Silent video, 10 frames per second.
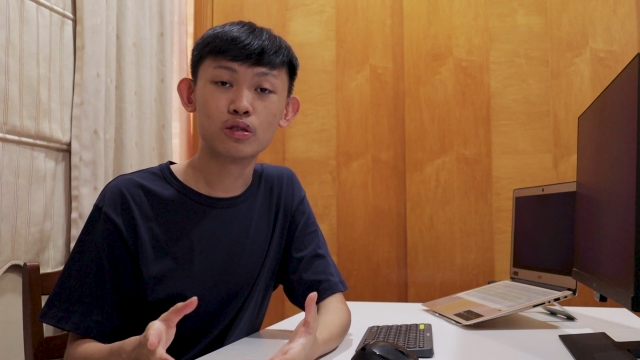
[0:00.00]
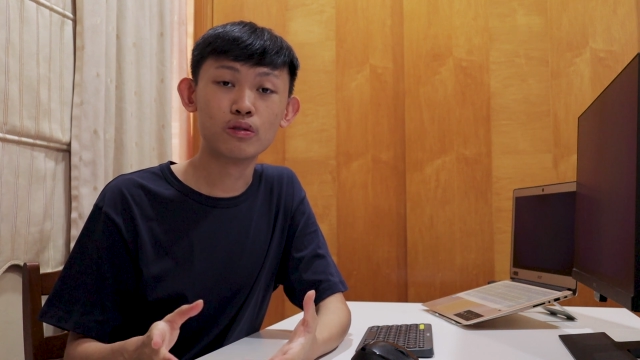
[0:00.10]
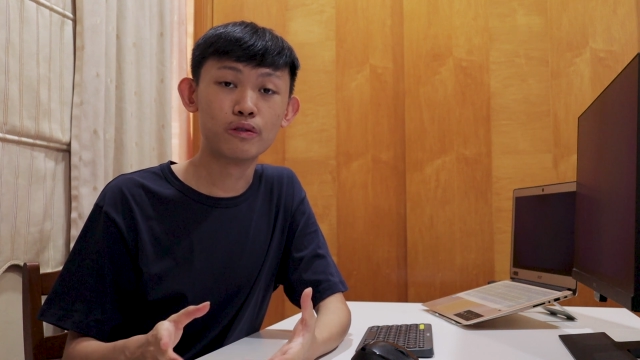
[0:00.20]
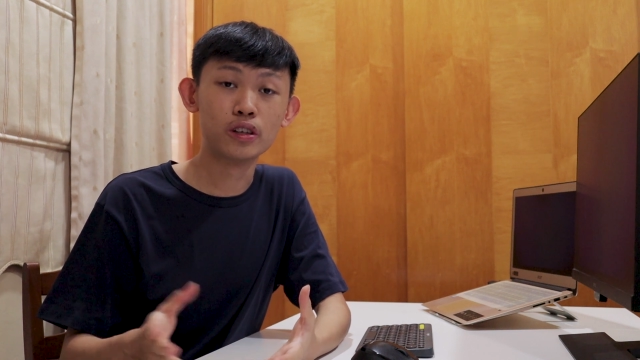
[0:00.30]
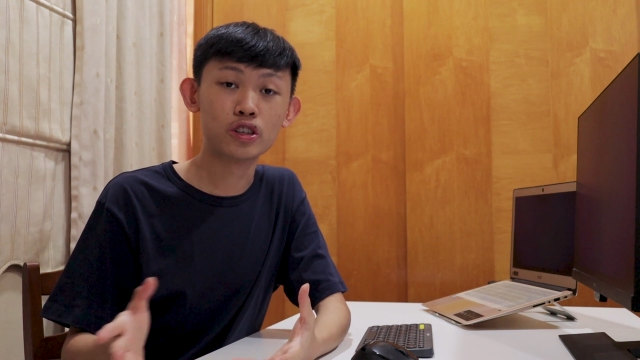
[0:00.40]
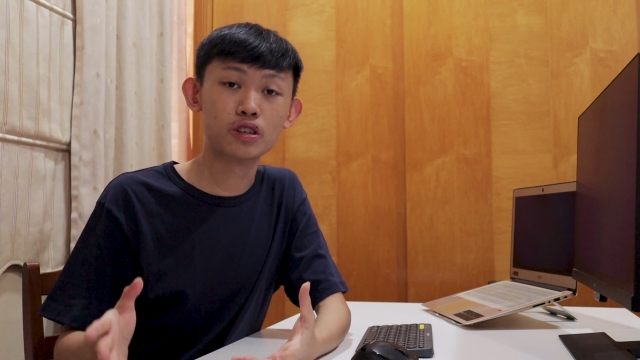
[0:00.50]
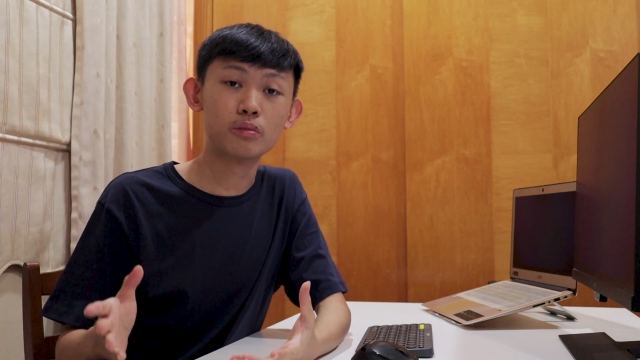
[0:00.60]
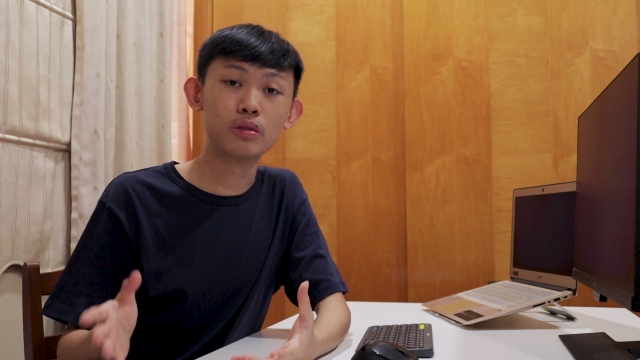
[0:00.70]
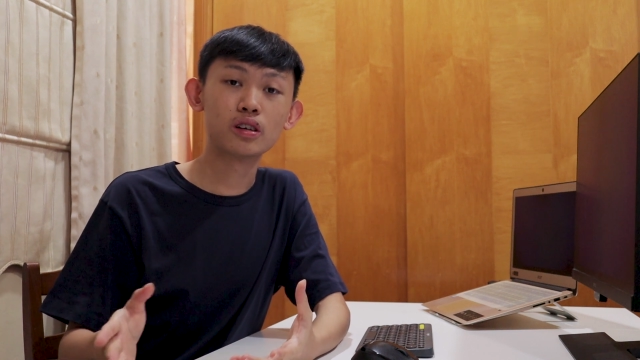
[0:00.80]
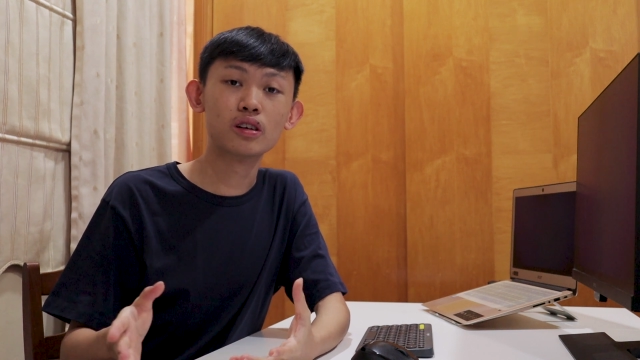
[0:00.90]
to finish
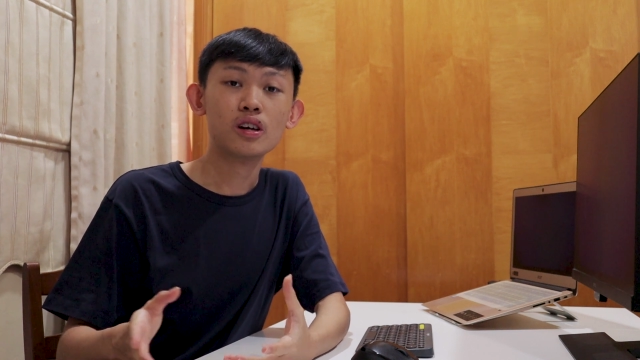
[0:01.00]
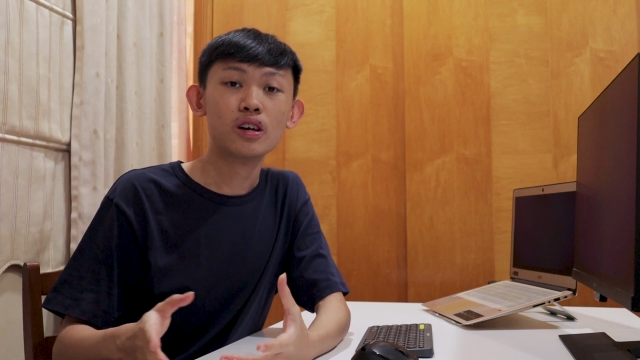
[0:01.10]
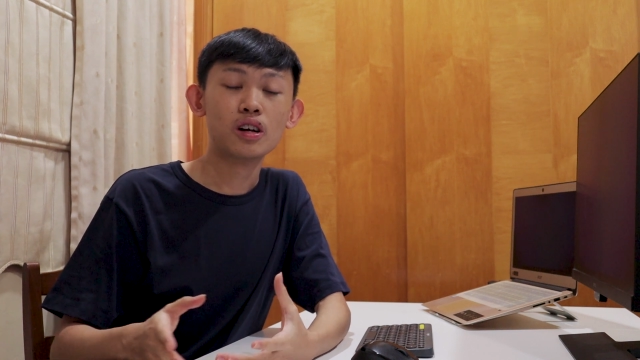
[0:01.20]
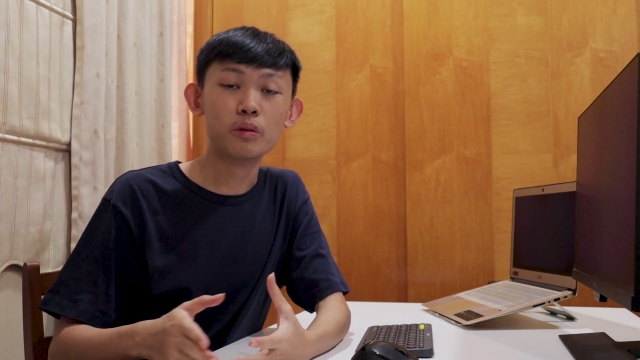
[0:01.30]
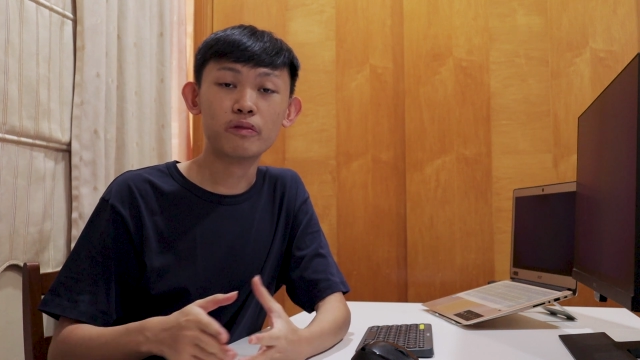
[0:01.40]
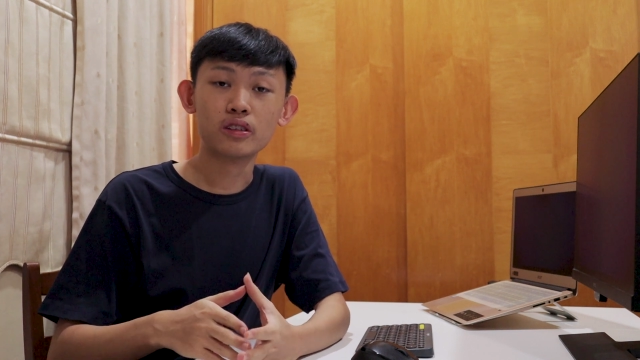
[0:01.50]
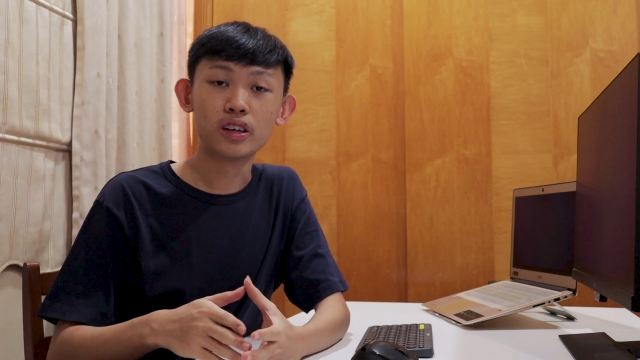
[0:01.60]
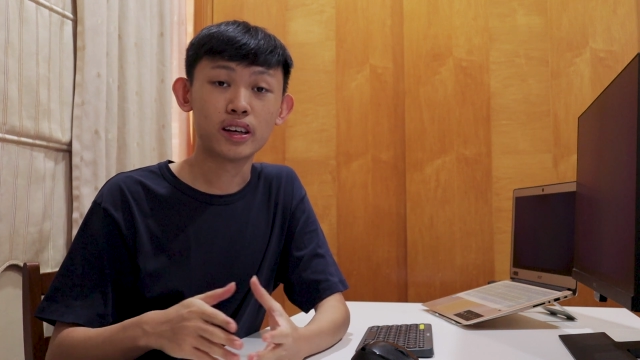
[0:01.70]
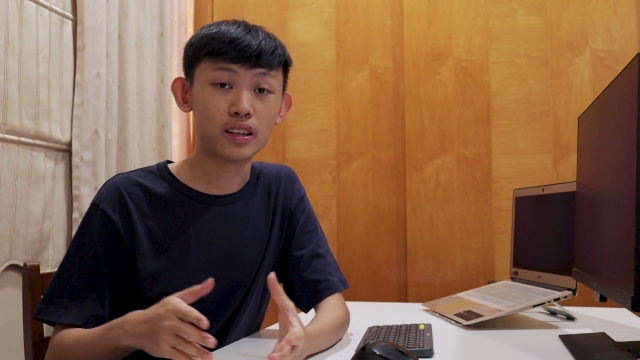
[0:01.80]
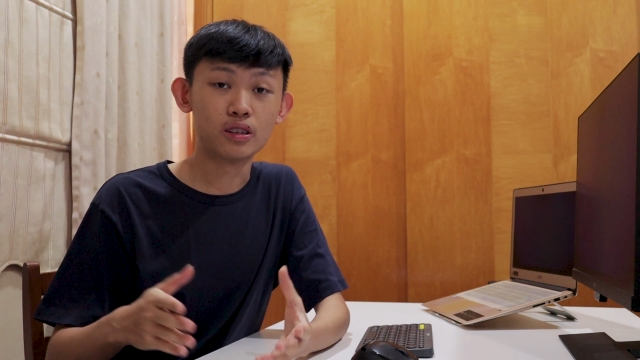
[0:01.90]
the book,
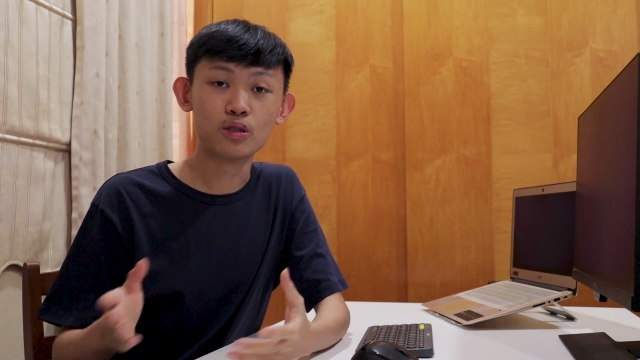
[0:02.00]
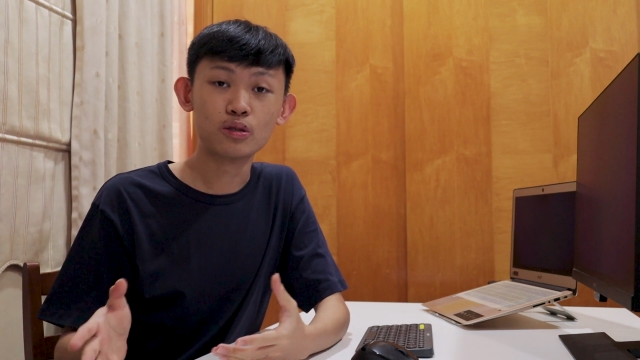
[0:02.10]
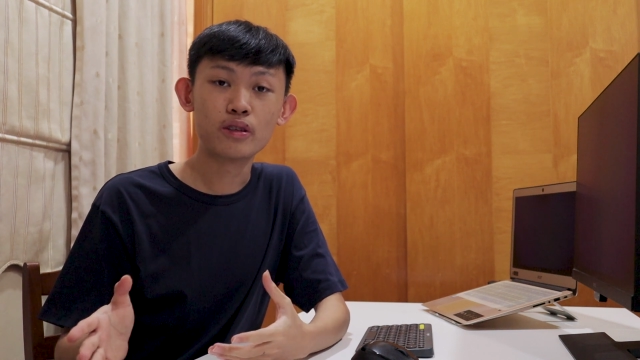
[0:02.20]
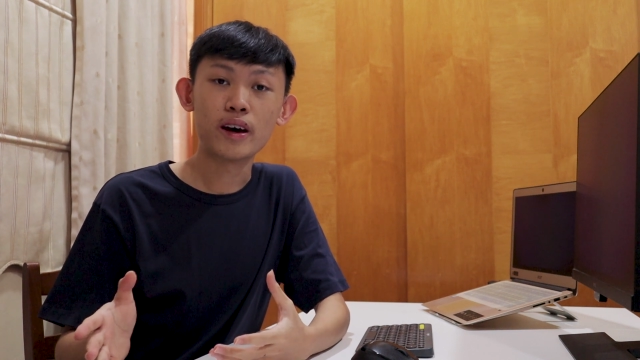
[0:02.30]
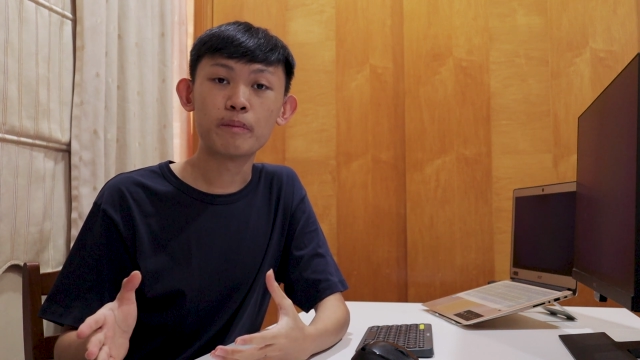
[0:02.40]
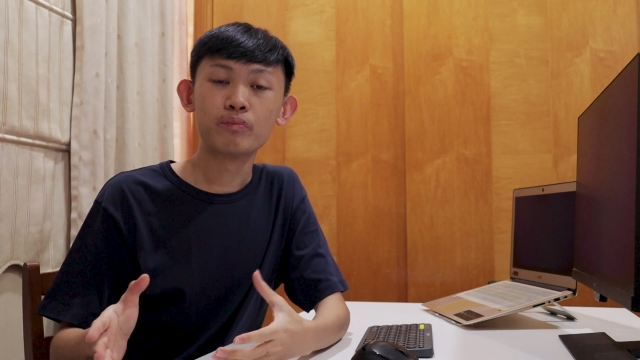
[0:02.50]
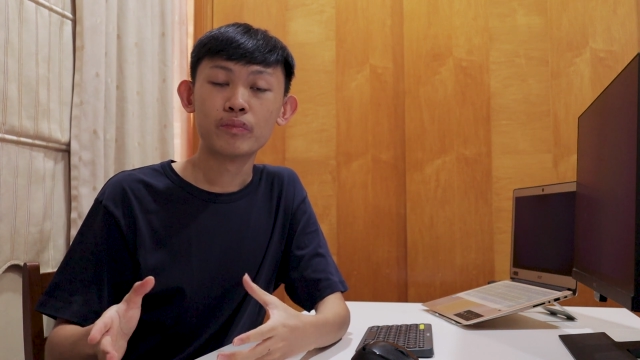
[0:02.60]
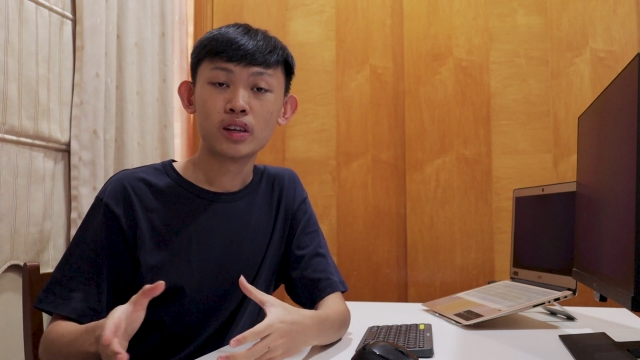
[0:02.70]
Hopefully I can do that.